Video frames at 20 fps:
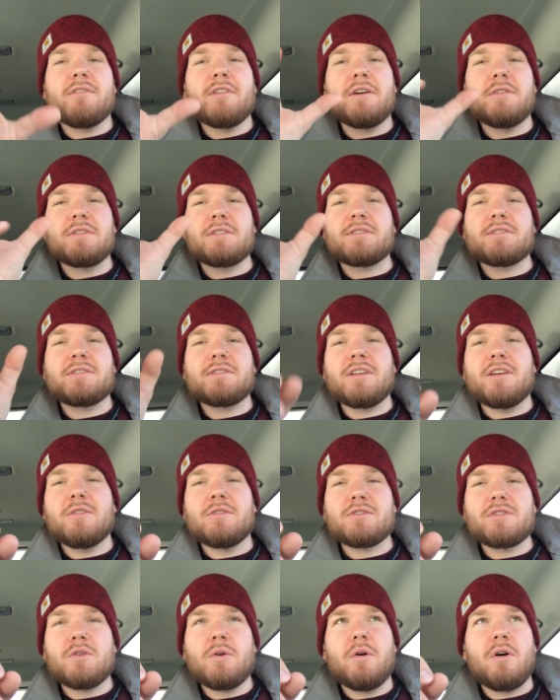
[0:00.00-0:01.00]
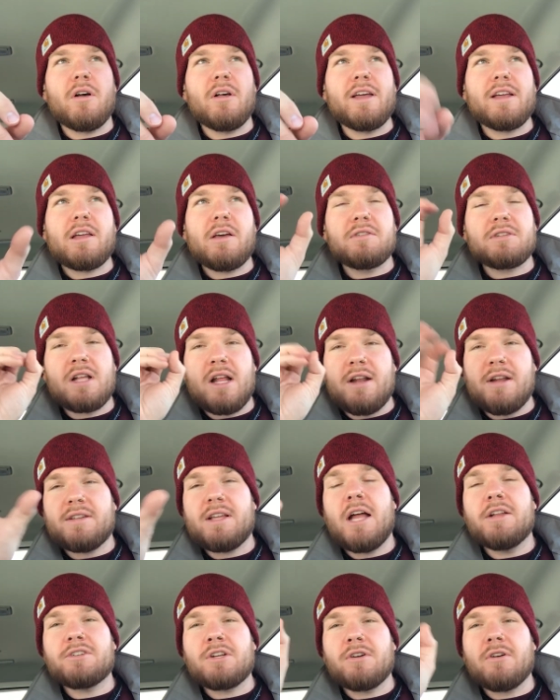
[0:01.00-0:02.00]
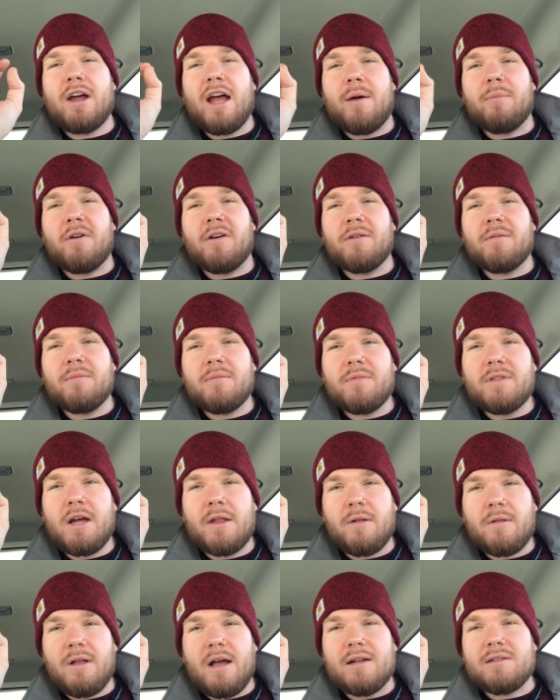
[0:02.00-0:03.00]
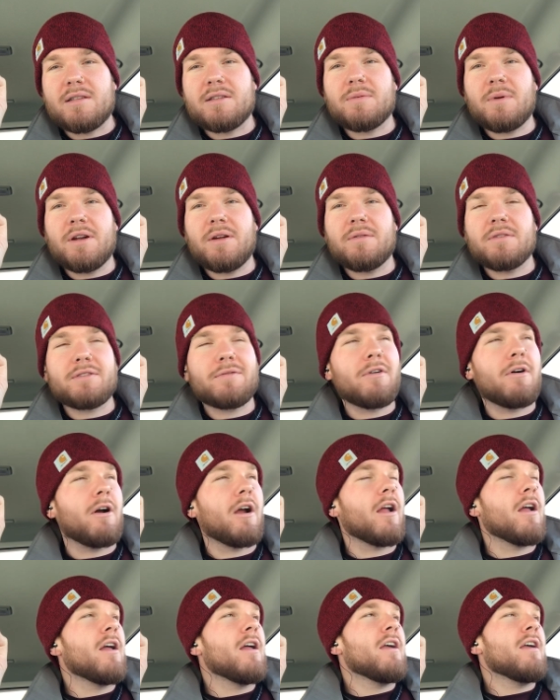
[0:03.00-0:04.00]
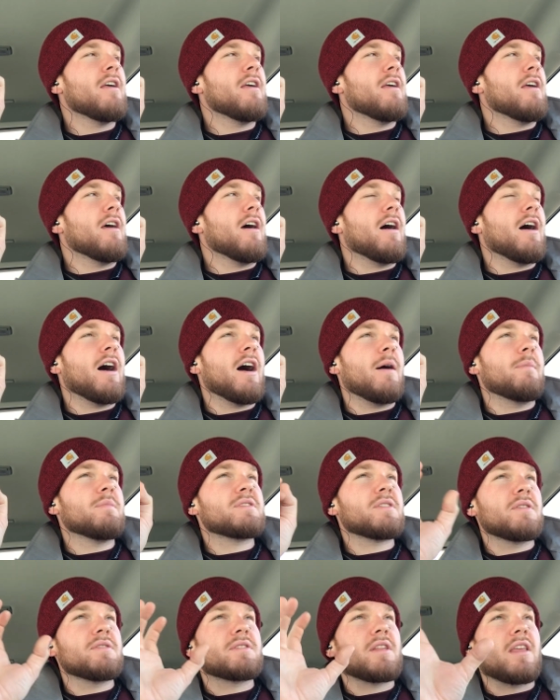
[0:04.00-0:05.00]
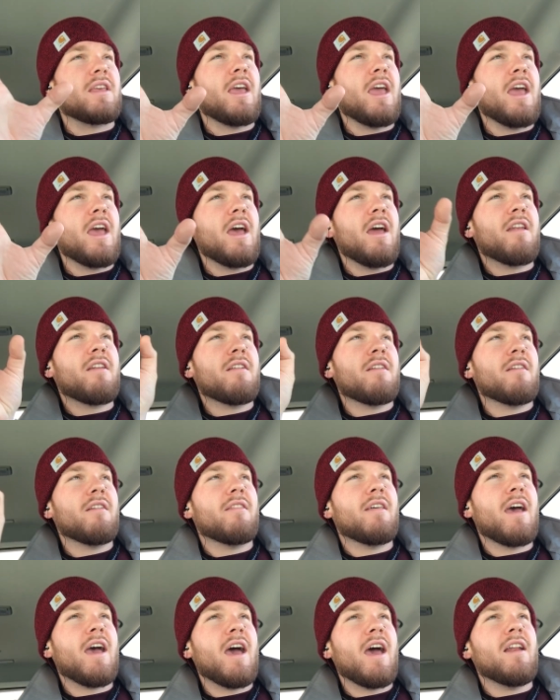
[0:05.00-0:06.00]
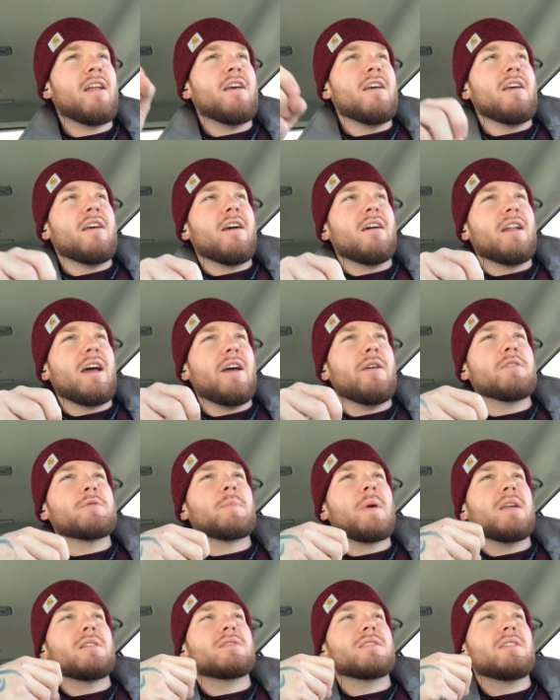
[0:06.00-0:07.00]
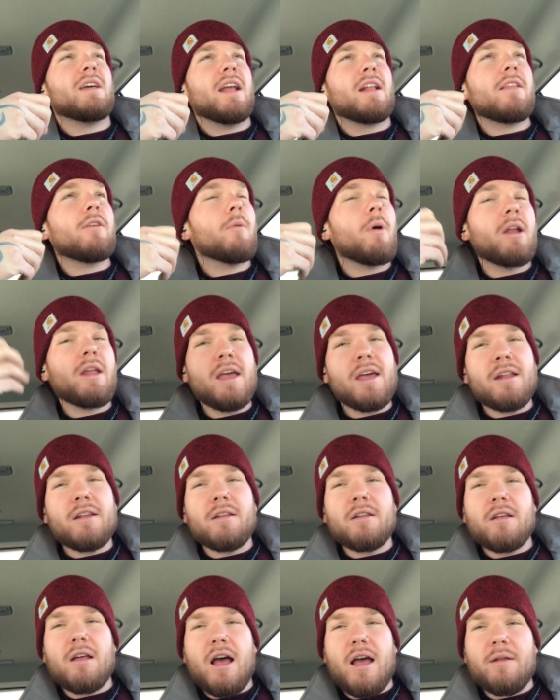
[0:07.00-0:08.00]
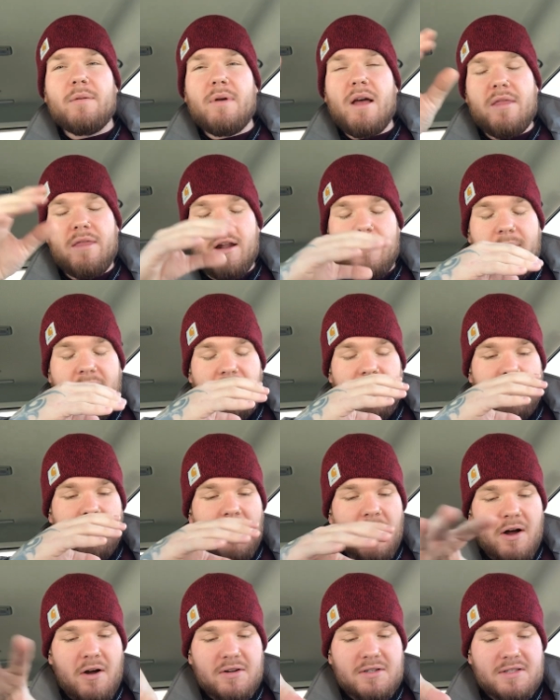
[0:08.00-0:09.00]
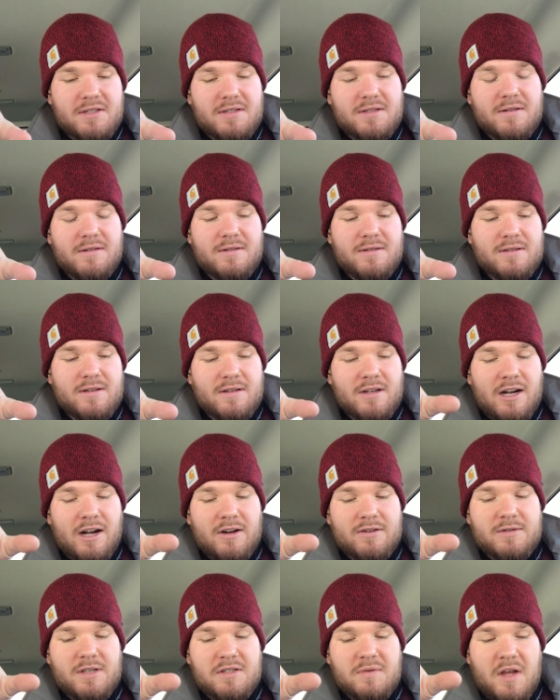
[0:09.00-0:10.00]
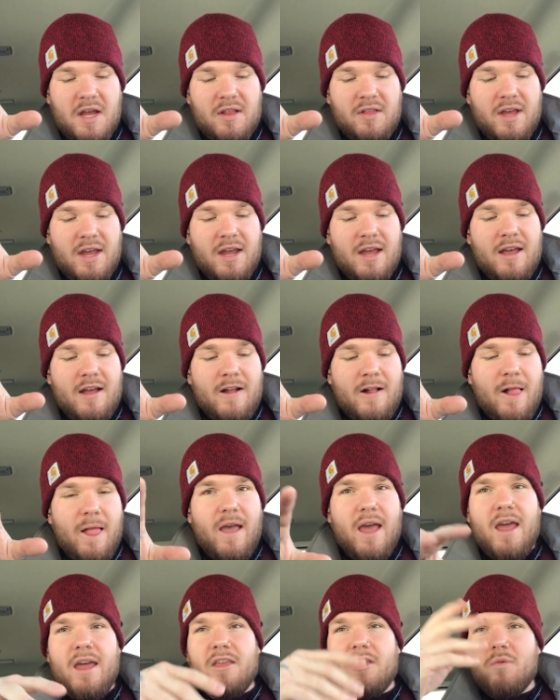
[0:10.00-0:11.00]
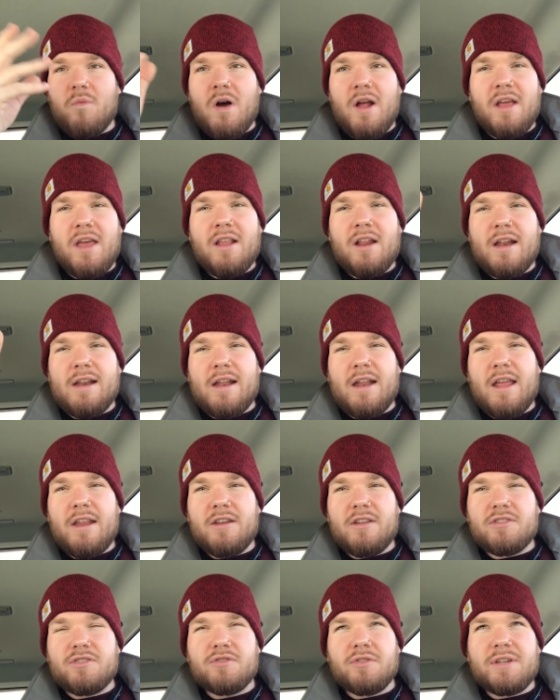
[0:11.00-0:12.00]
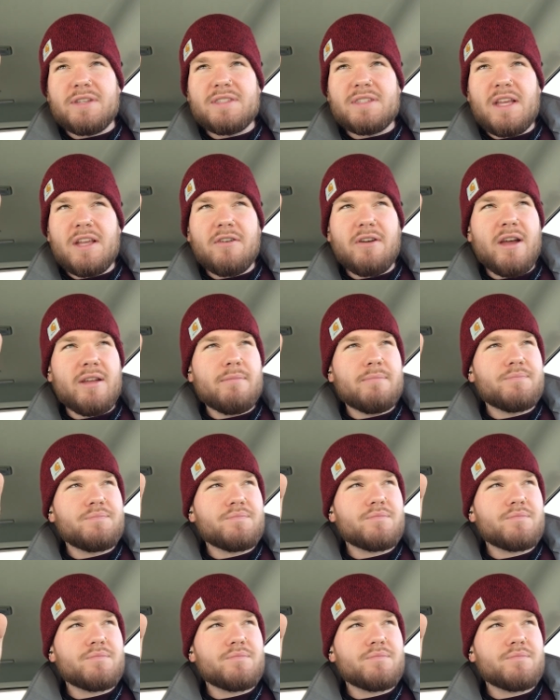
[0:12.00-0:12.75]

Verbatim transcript: It was it was cool. It, it was an attention grabber, nonetheless, is what it was for. Um, so it was the can that, and I was basically like, you want, and I and then I made the post, you know, just saying like, hey, you want in on an industry secret?